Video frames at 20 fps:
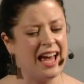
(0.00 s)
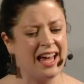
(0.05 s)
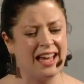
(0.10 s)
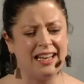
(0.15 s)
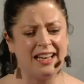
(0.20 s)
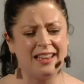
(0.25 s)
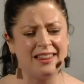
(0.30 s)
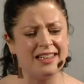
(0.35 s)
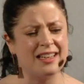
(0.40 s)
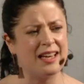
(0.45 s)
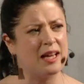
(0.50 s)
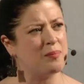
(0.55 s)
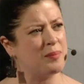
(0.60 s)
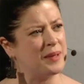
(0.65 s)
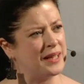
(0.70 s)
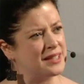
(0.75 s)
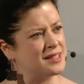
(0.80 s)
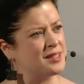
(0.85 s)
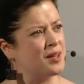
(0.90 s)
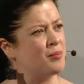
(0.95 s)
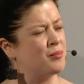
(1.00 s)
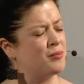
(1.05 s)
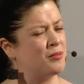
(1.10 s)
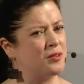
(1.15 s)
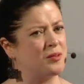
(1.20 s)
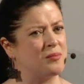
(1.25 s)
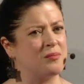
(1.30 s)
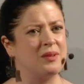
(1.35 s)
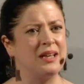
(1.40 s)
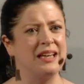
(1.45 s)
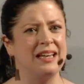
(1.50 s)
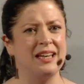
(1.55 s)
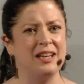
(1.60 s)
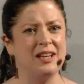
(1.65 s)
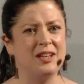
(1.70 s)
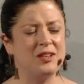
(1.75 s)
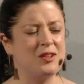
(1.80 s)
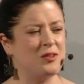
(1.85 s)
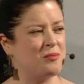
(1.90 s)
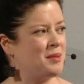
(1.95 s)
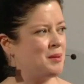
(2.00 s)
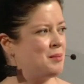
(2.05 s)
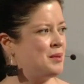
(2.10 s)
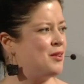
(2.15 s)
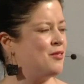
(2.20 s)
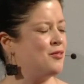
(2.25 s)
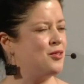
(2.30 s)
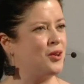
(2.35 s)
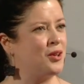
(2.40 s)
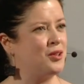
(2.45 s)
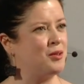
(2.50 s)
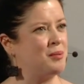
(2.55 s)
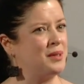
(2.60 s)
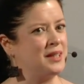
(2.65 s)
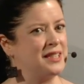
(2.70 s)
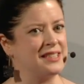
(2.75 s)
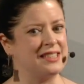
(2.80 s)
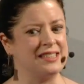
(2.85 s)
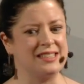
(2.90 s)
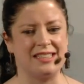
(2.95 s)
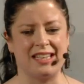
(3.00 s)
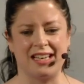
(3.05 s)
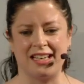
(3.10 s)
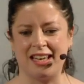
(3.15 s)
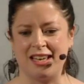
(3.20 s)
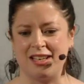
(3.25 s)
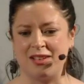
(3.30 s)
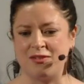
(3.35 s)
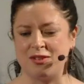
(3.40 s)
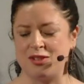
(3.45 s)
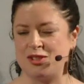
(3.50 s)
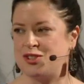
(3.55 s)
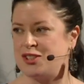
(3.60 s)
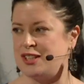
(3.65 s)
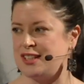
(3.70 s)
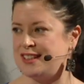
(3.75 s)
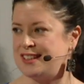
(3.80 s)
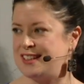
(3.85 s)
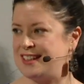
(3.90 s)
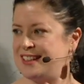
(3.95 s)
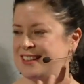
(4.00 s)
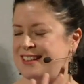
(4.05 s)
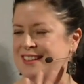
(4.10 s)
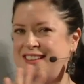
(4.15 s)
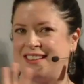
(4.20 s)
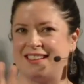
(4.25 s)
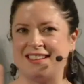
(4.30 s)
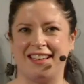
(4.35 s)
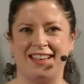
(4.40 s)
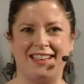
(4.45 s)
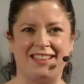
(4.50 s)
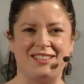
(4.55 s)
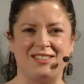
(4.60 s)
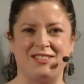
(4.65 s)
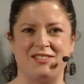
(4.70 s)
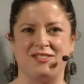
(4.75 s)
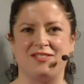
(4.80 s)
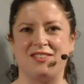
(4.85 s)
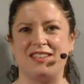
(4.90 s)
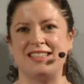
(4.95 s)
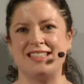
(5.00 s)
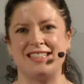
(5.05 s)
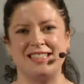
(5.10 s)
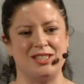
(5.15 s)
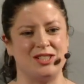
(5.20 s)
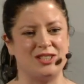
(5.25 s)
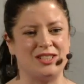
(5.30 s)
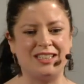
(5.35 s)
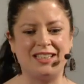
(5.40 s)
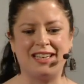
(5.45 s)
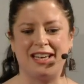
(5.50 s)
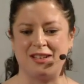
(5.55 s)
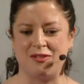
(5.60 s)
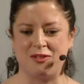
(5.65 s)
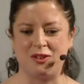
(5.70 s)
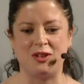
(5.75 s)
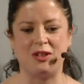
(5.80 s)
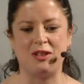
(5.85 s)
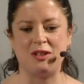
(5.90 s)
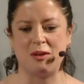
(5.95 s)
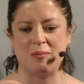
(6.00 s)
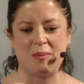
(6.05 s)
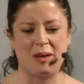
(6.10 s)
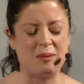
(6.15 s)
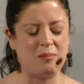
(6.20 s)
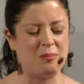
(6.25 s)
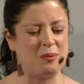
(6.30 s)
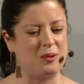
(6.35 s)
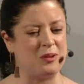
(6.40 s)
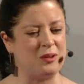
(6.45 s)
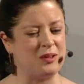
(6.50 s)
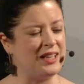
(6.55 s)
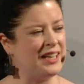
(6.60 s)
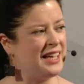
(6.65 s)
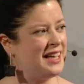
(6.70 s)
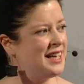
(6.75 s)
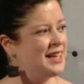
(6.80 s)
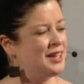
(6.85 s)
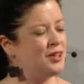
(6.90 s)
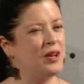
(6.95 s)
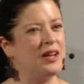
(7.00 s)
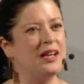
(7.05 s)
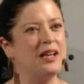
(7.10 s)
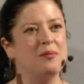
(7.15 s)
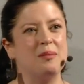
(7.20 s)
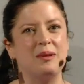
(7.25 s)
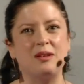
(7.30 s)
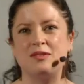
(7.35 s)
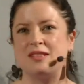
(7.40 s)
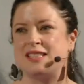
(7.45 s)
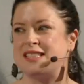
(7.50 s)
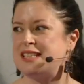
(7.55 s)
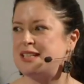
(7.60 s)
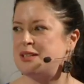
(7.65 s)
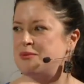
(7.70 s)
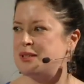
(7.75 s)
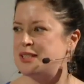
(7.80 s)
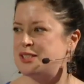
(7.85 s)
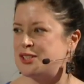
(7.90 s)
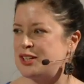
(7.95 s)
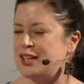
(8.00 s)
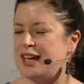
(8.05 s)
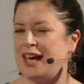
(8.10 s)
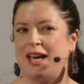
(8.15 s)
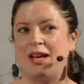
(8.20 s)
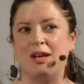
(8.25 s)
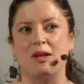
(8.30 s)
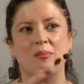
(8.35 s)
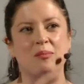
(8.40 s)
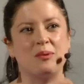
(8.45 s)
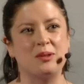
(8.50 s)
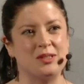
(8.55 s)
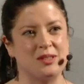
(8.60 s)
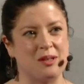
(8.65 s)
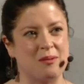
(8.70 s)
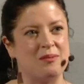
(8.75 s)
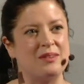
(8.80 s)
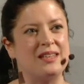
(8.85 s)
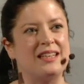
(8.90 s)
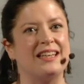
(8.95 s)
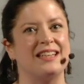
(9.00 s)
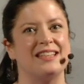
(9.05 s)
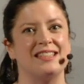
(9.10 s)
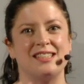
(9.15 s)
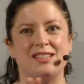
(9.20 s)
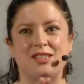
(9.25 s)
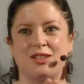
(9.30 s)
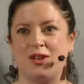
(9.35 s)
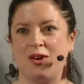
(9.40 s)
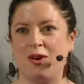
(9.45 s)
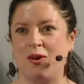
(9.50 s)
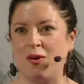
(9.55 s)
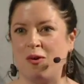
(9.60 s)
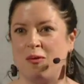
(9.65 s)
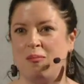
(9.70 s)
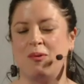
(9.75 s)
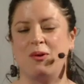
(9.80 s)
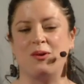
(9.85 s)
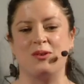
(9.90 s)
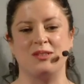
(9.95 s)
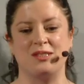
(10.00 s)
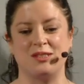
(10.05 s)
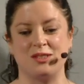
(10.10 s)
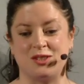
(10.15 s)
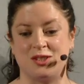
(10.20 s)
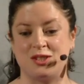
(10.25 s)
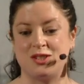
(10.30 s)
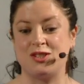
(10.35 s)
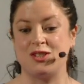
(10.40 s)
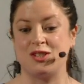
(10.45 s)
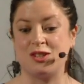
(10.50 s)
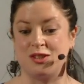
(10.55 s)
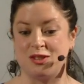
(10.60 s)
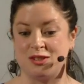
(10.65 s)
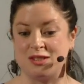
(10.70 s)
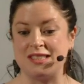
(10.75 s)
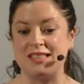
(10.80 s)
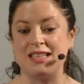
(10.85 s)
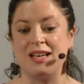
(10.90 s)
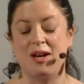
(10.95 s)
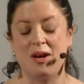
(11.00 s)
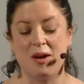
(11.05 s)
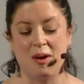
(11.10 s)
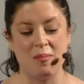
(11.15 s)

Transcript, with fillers: And I think I'd picked up from you know maybe a few other places that kind of Australian, kind of Indonesian kind of cooking that you might put you know a little bit of seaweed or kelp or something into your hot pots or stews.